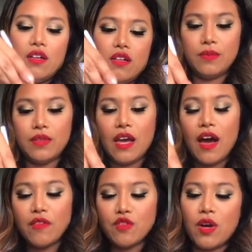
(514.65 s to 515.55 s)
Yeah,
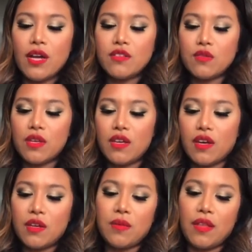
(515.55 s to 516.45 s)
I've tried
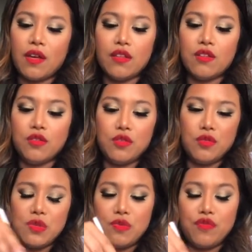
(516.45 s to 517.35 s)
sukiyaki with other
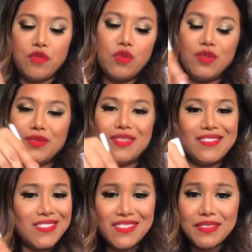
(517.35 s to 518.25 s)
noodles before. It
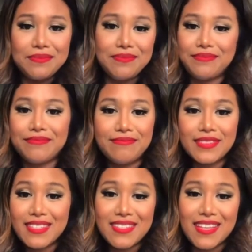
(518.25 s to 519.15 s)
just
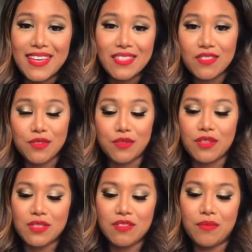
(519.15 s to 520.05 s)
doesn't taste as good
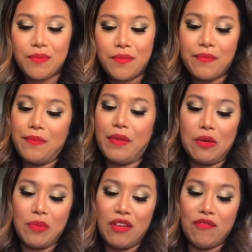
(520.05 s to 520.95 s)
as mung
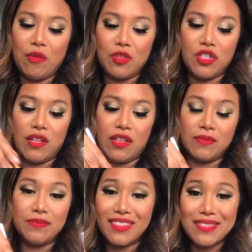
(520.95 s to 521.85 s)
bean vermicelli.
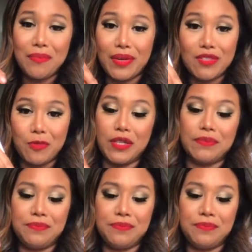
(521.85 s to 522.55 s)
That's the best one.